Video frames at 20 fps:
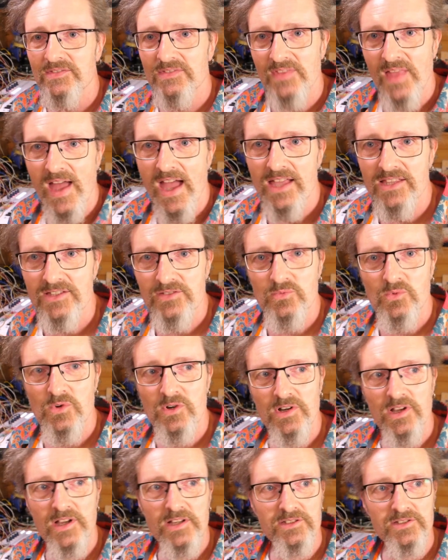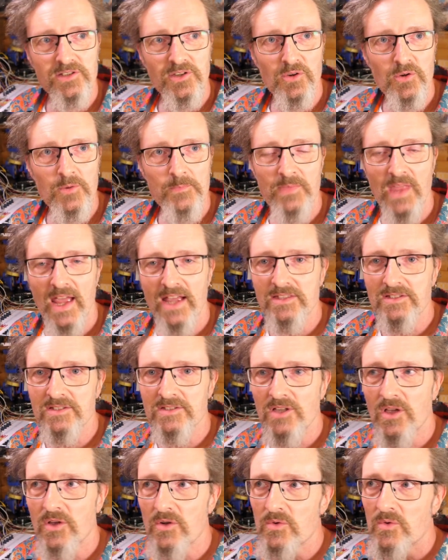That's what I do. And
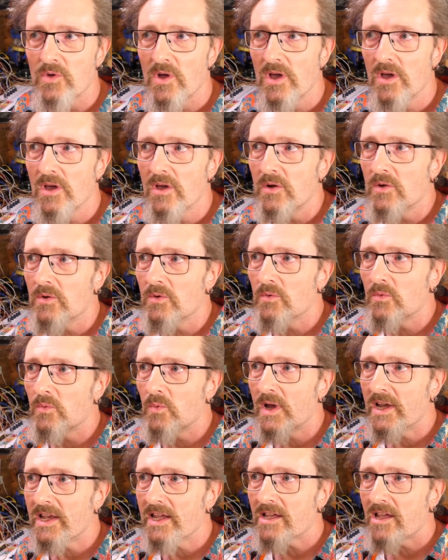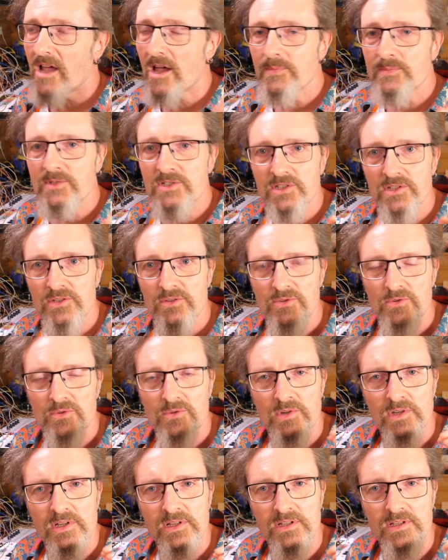so when it comes
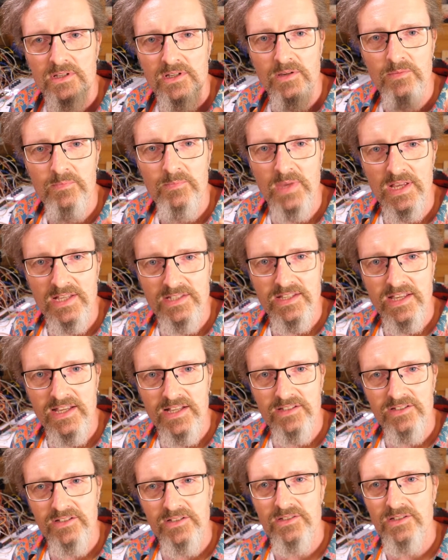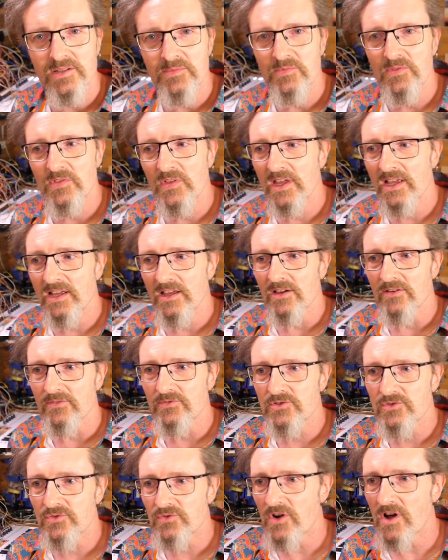to committing to something, of
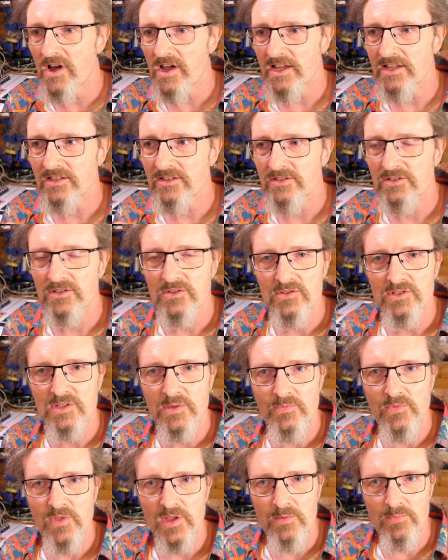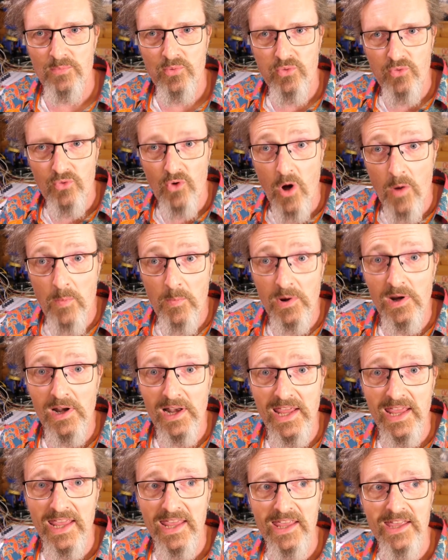trying to do something
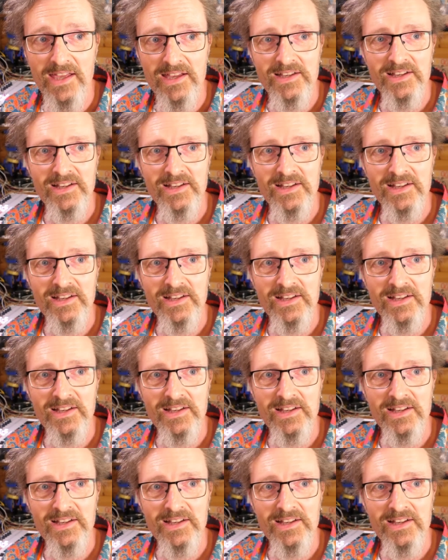properly,